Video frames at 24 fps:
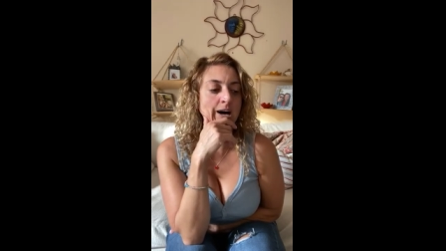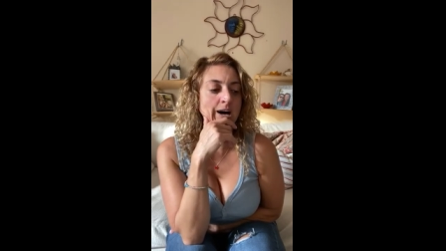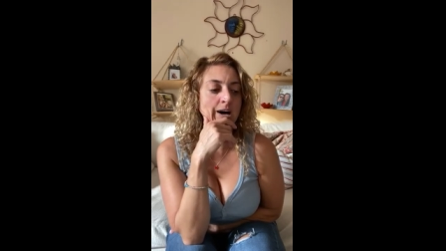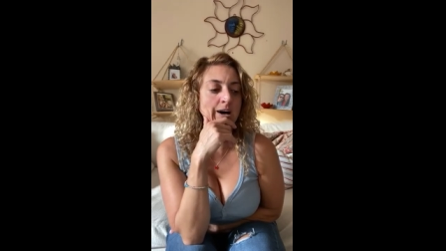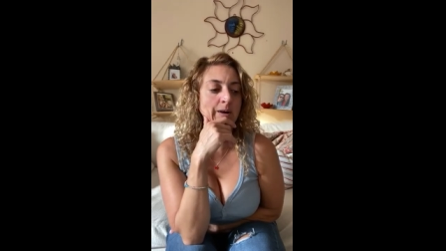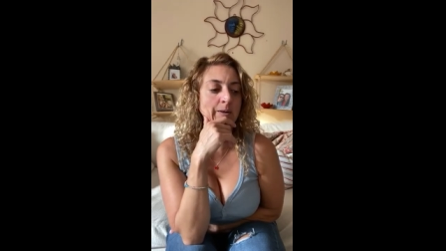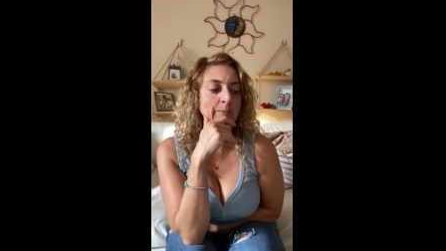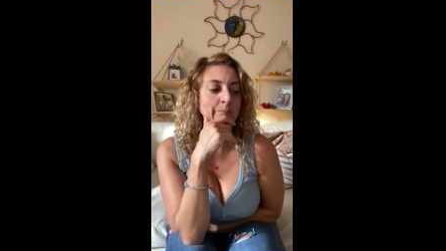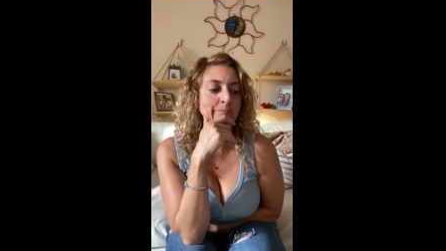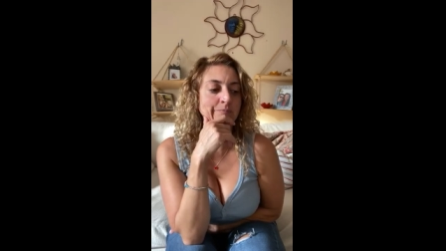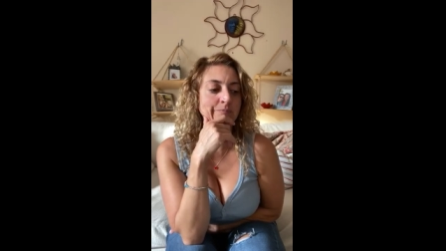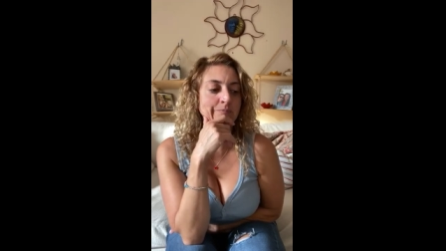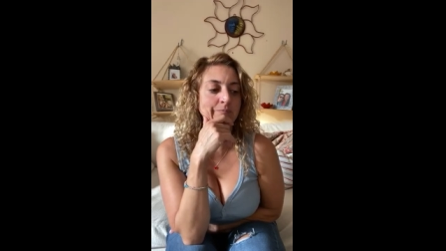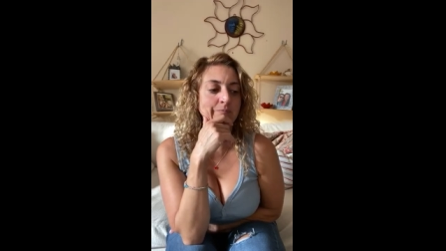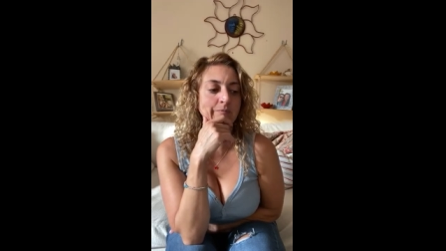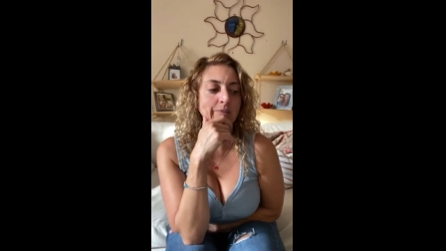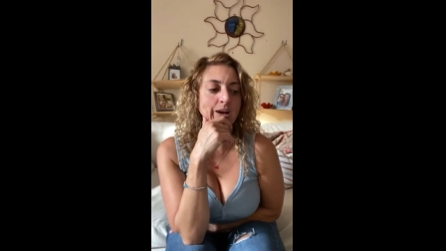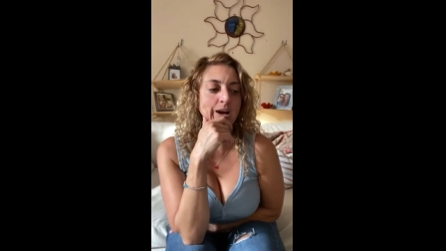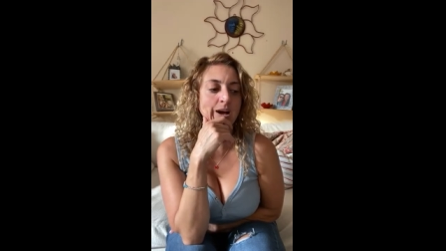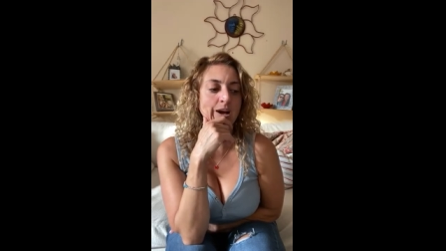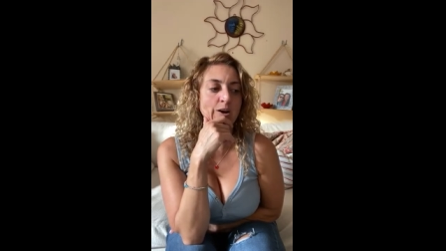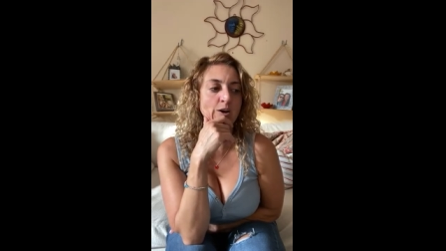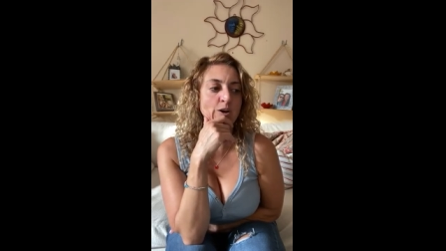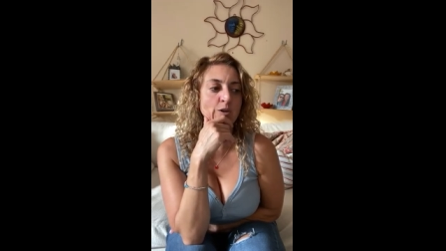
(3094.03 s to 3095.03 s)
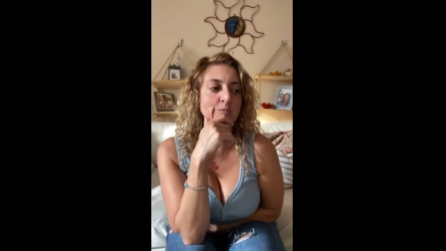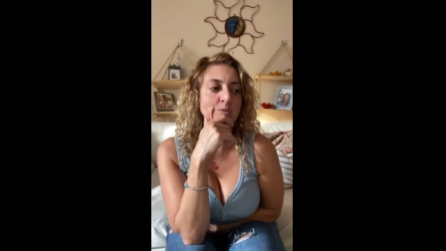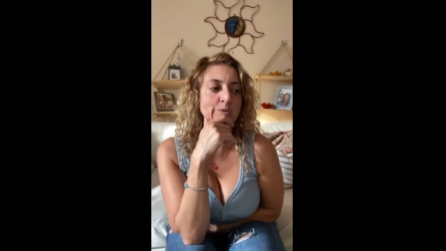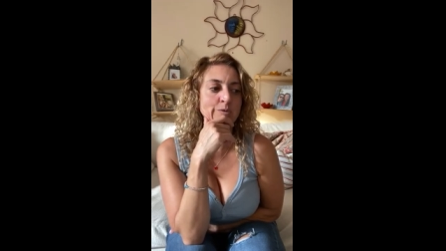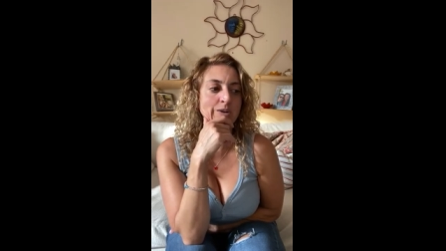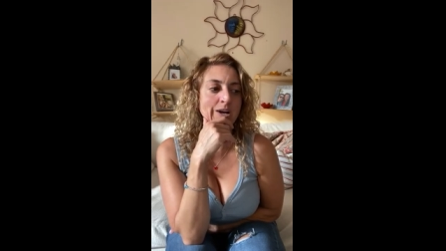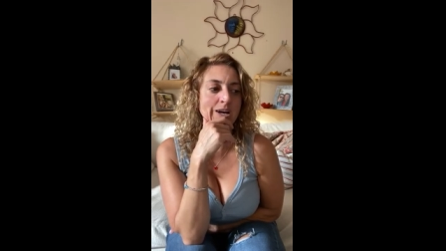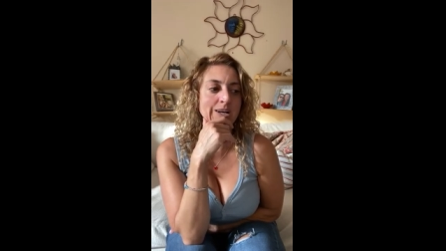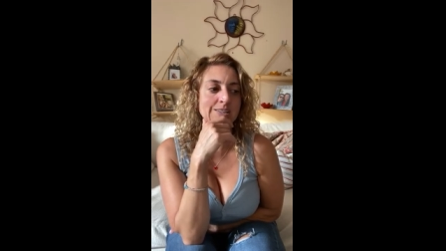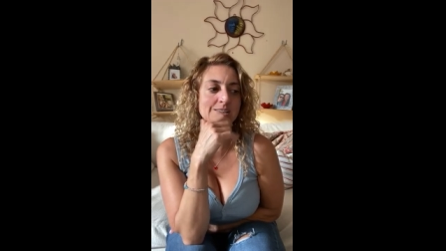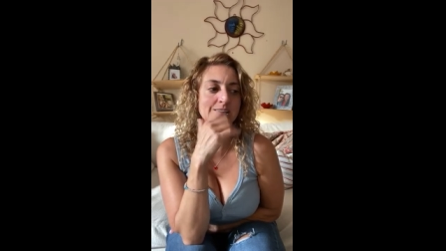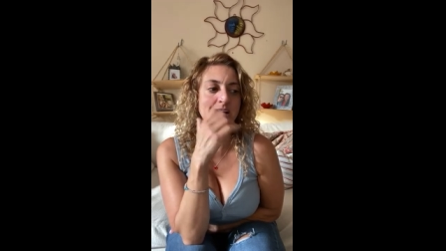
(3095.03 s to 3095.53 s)
I hope
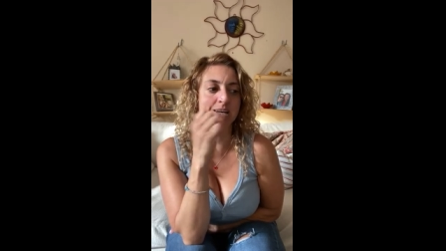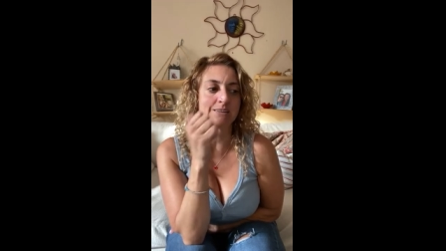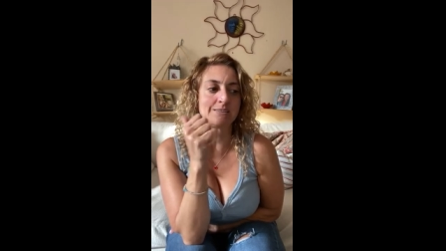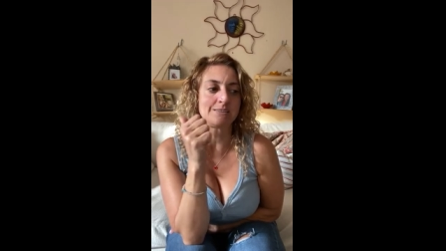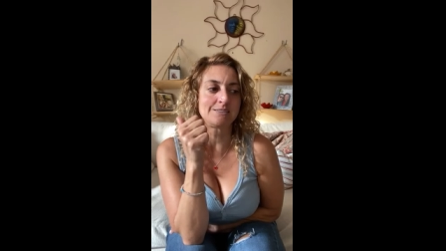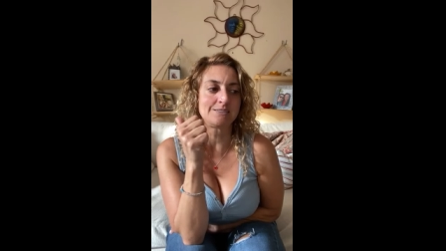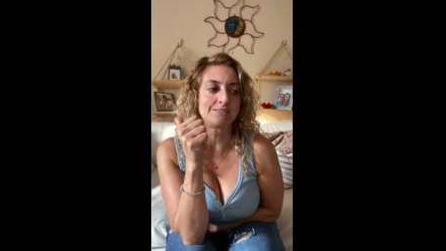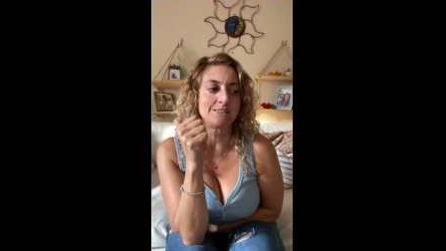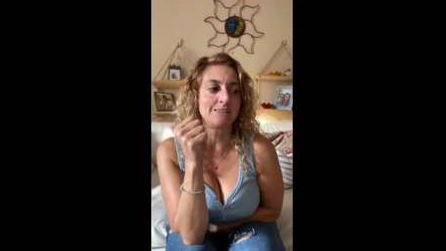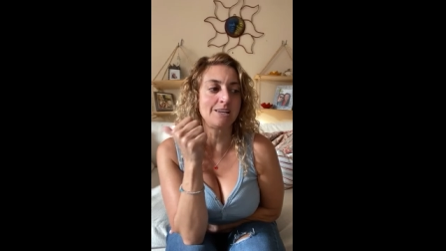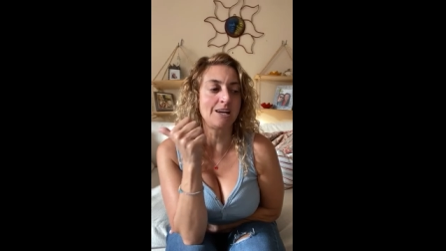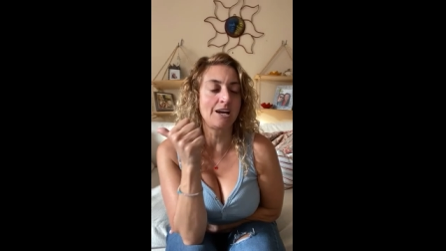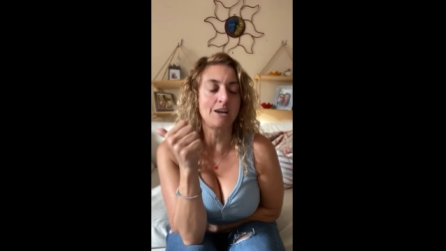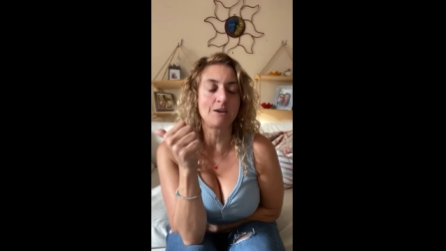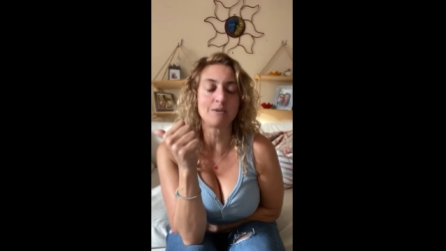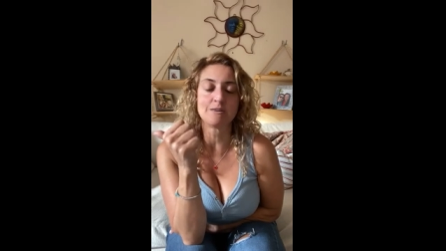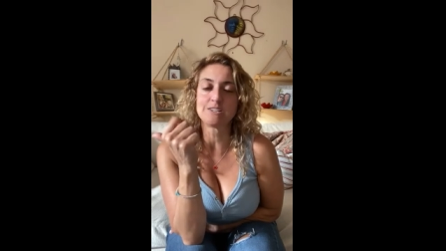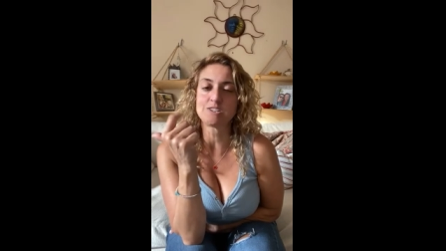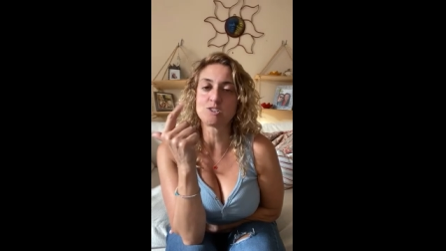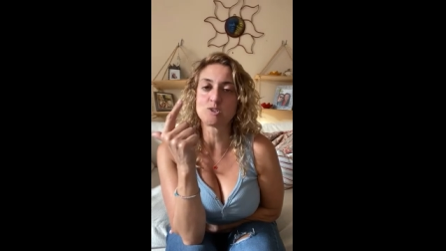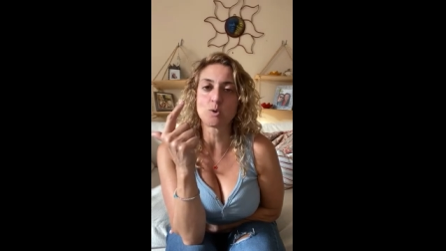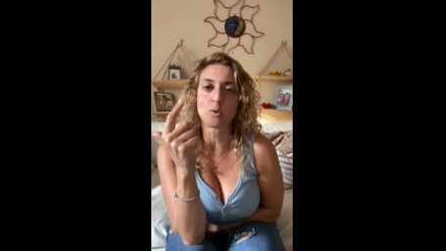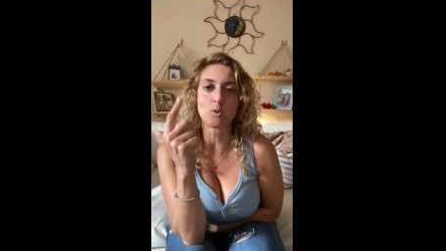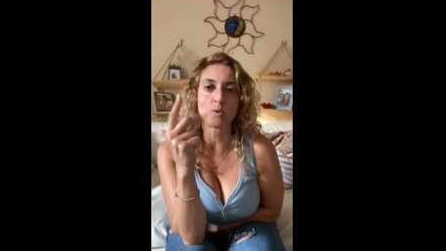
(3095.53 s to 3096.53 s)
you guys got to see Aries,